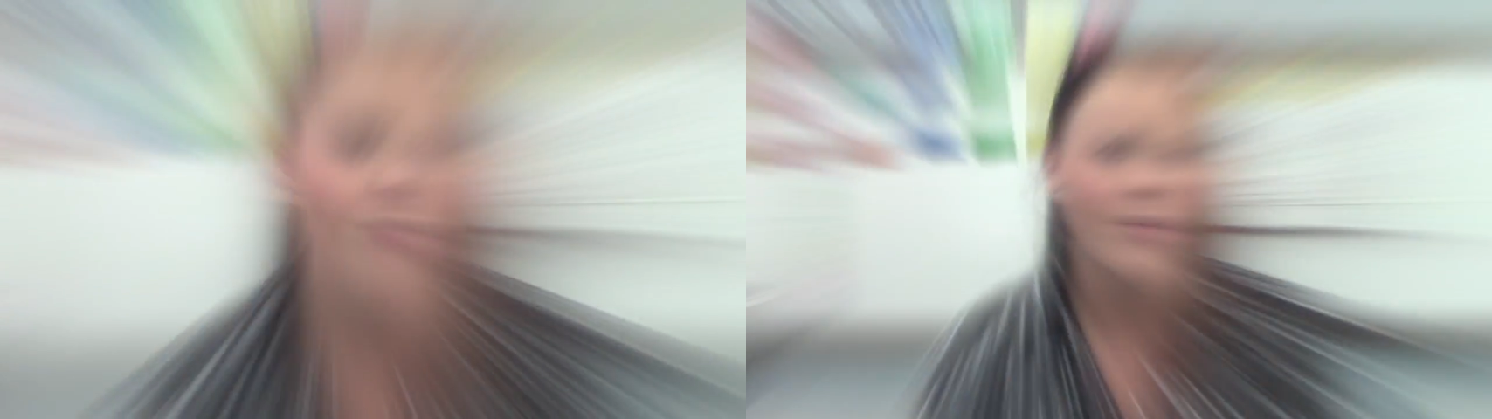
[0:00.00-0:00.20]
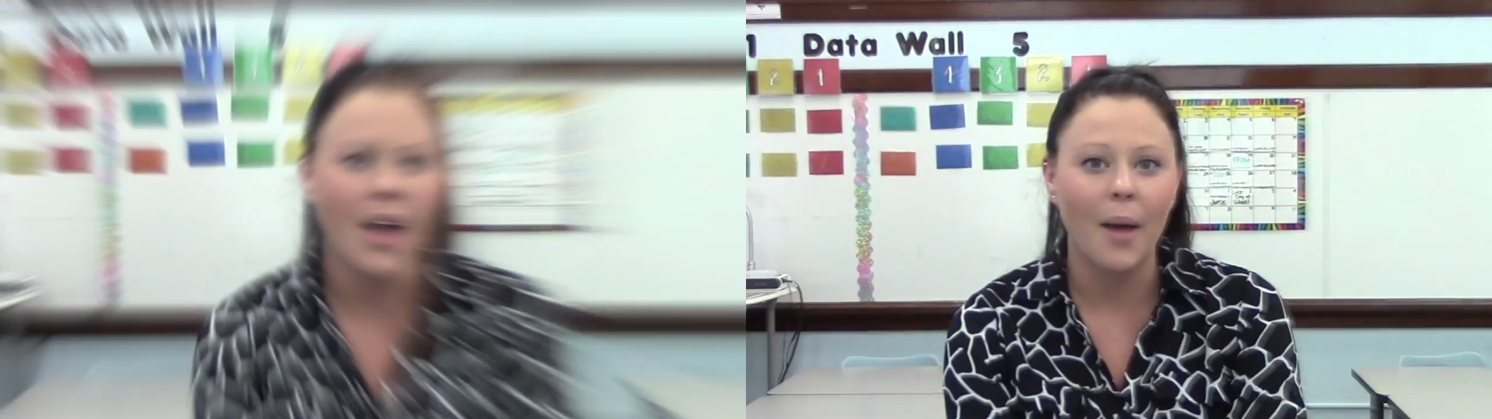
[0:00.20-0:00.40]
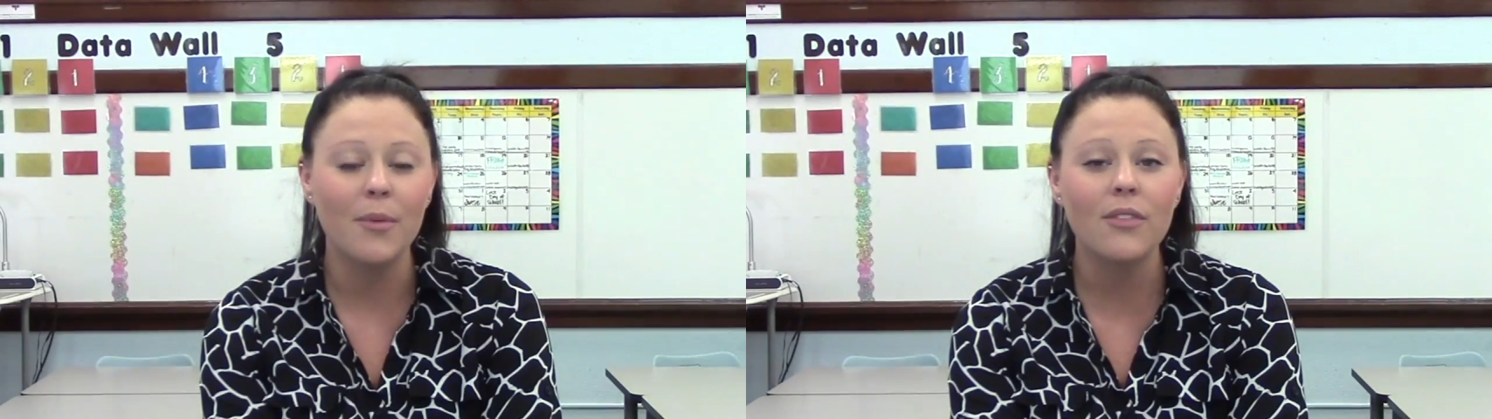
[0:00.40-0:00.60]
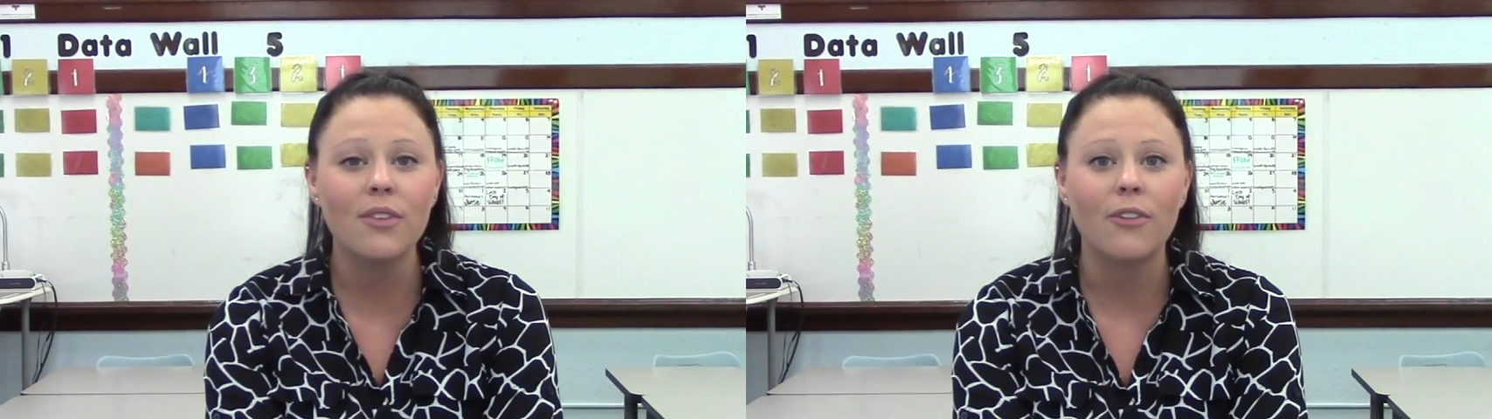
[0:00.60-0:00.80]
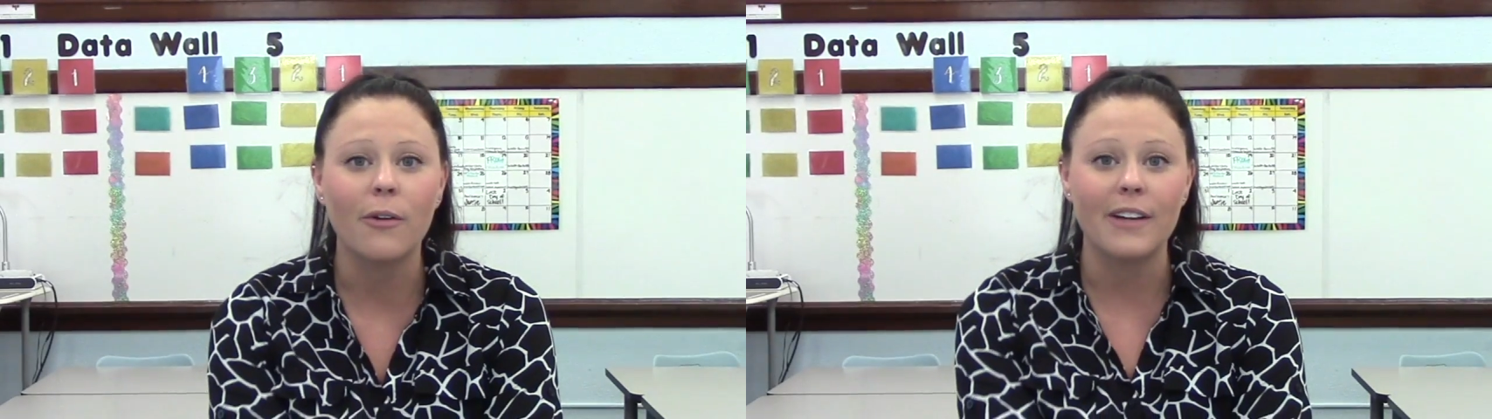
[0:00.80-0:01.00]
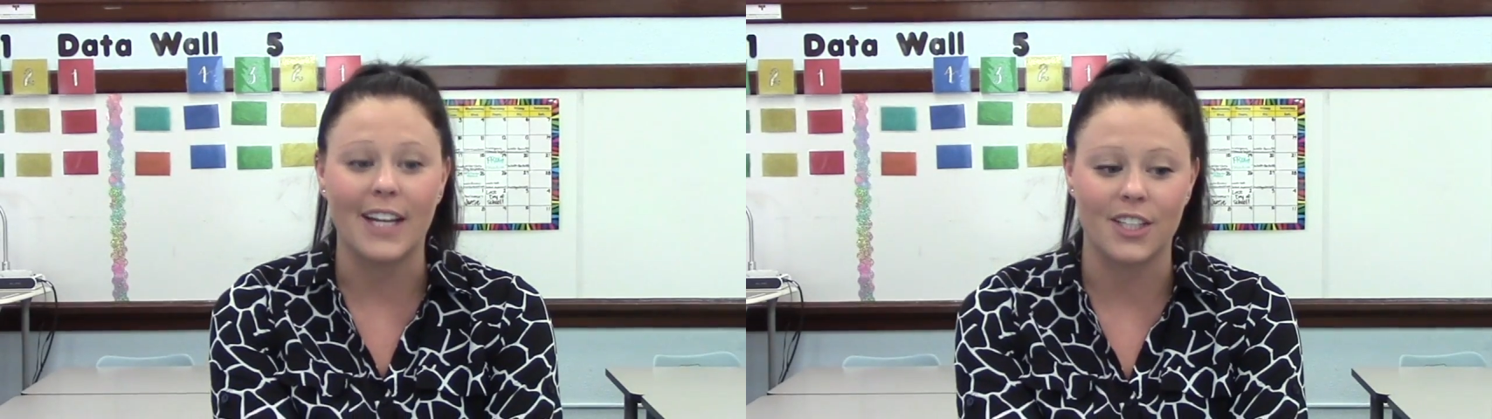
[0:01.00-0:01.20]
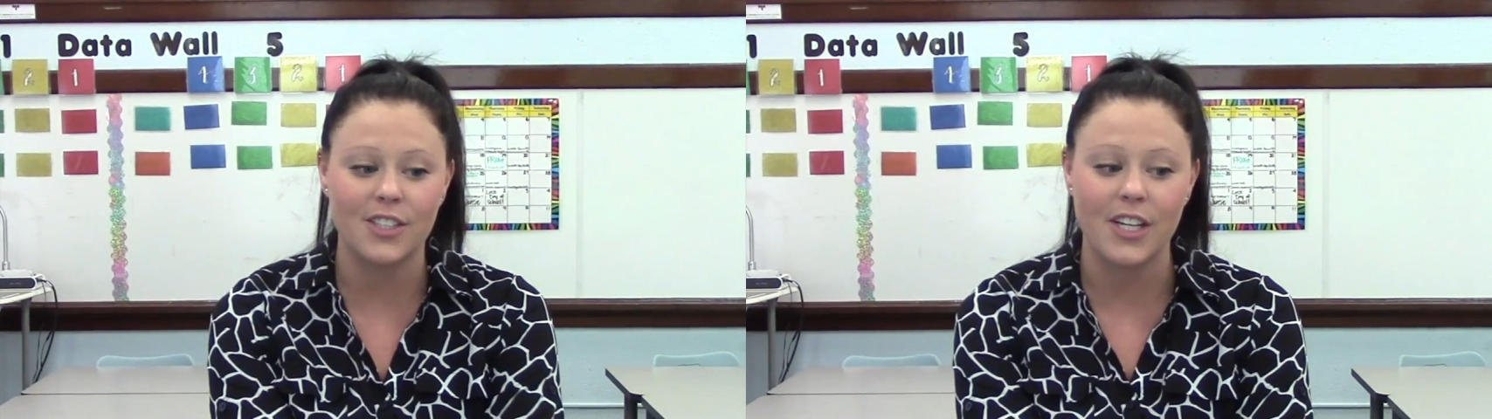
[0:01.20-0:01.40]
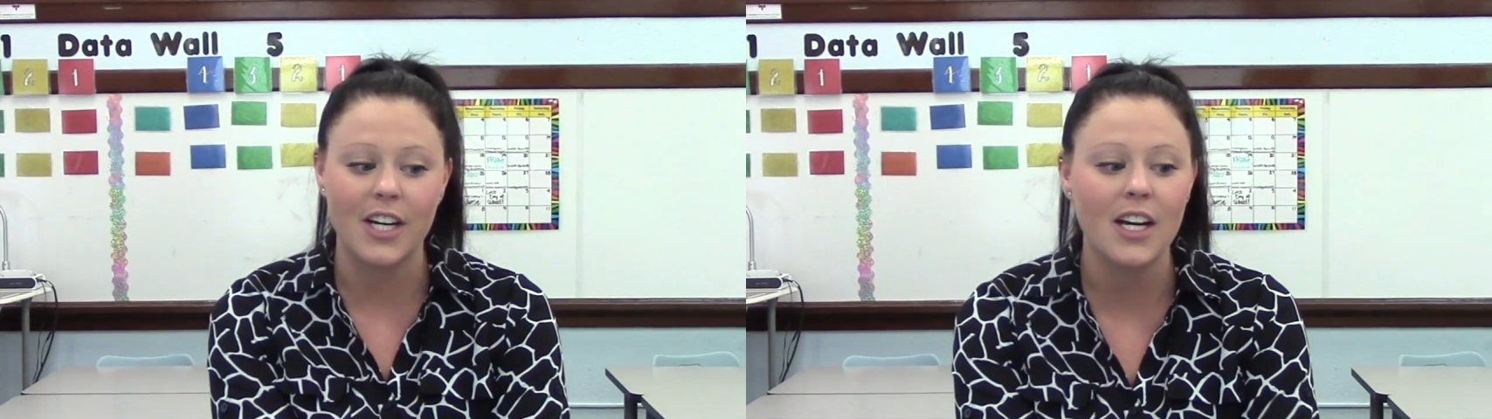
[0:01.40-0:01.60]
Moving forward
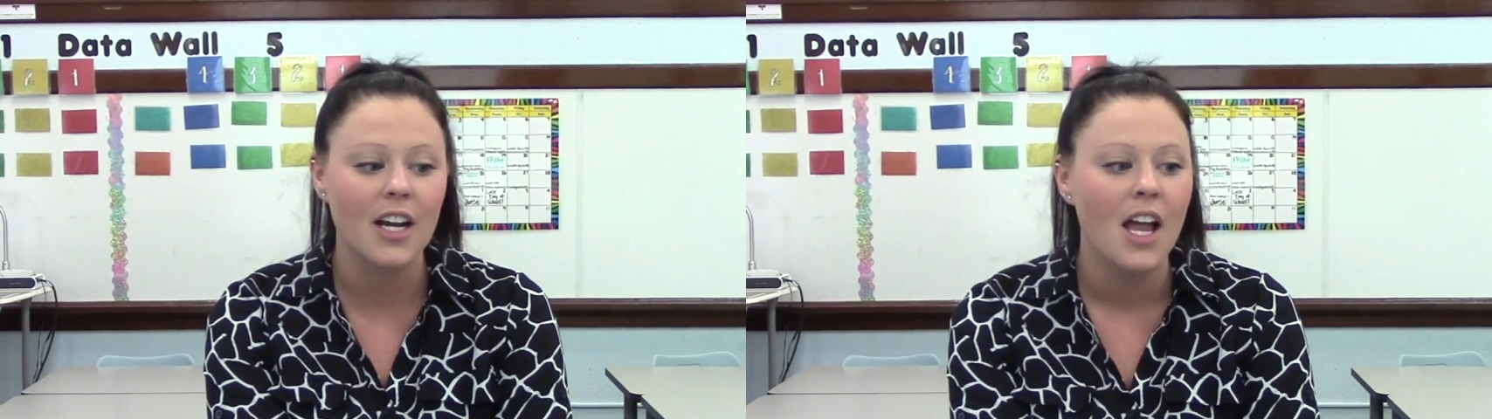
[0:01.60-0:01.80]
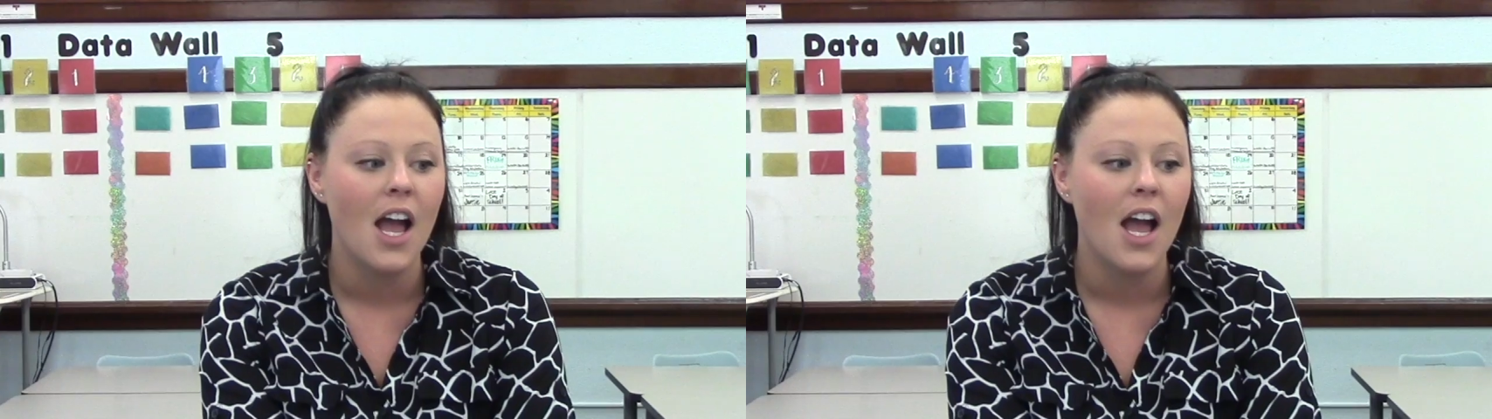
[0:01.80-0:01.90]
next year,